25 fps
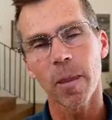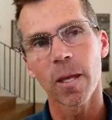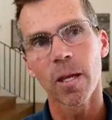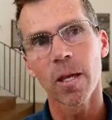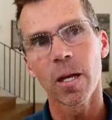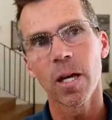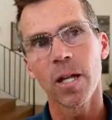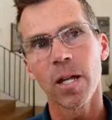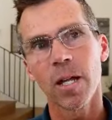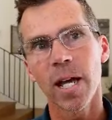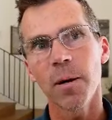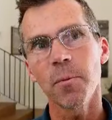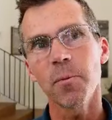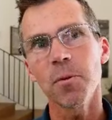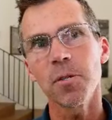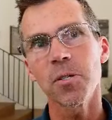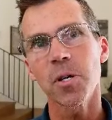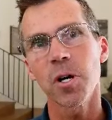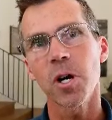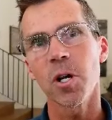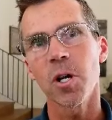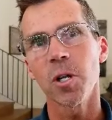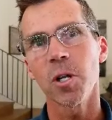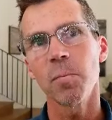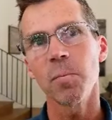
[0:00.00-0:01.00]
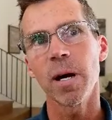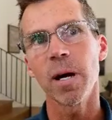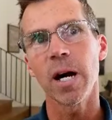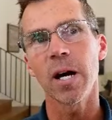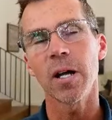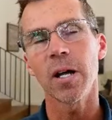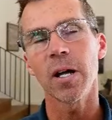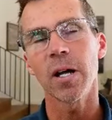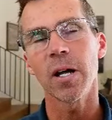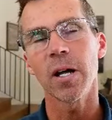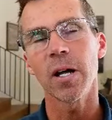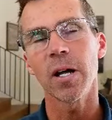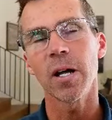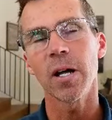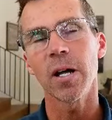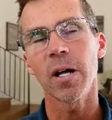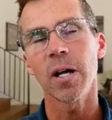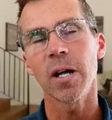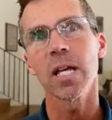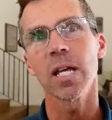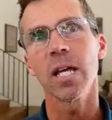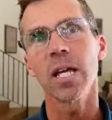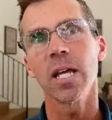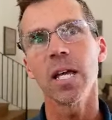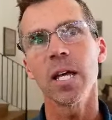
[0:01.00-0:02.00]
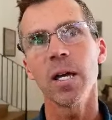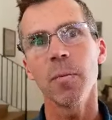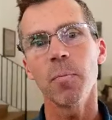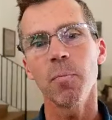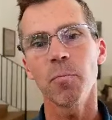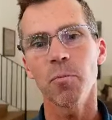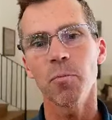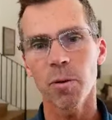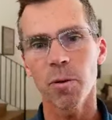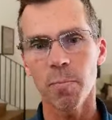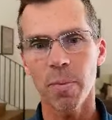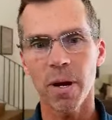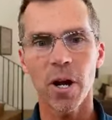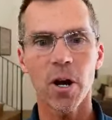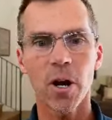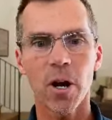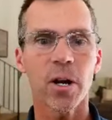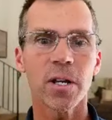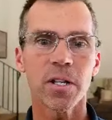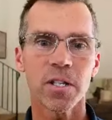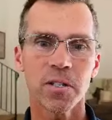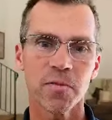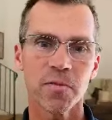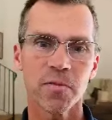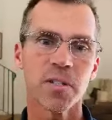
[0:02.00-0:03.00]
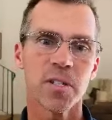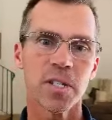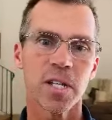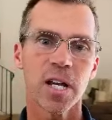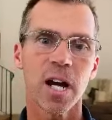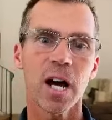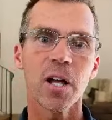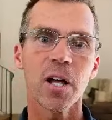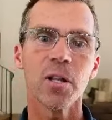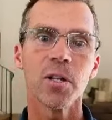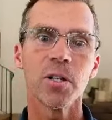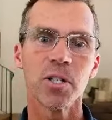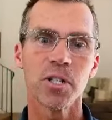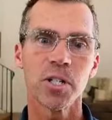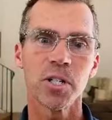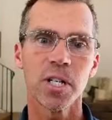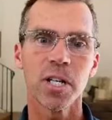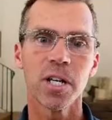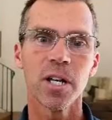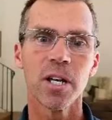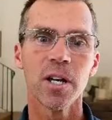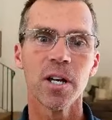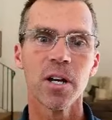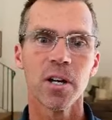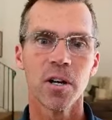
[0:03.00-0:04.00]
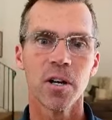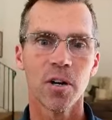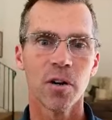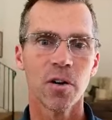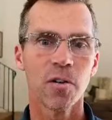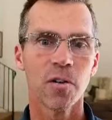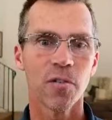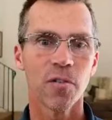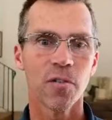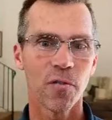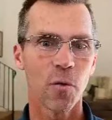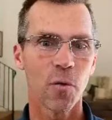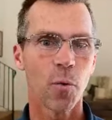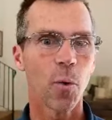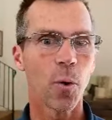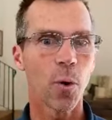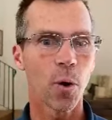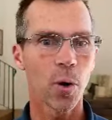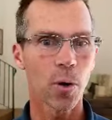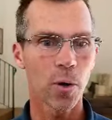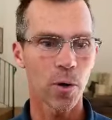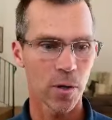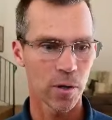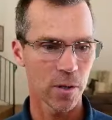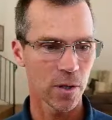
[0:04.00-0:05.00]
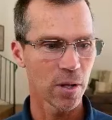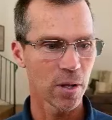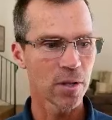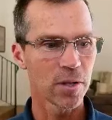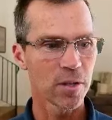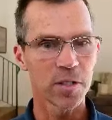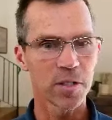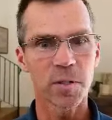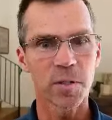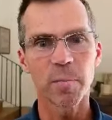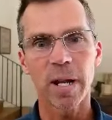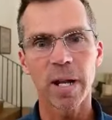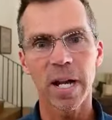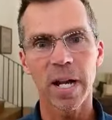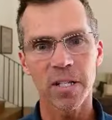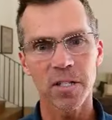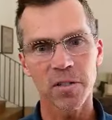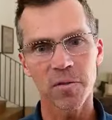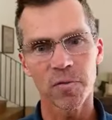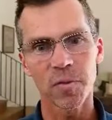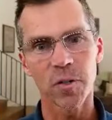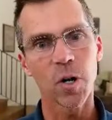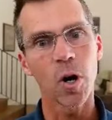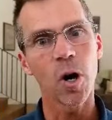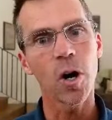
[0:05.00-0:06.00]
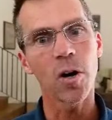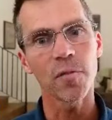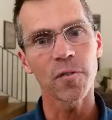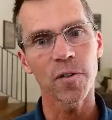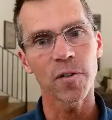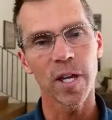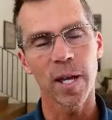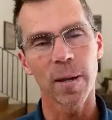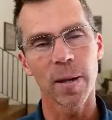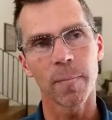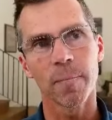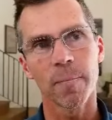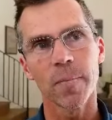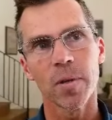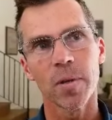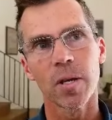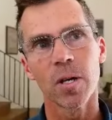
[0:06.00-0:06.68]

and that was all about him preparing his physiology for the demands of the golf game,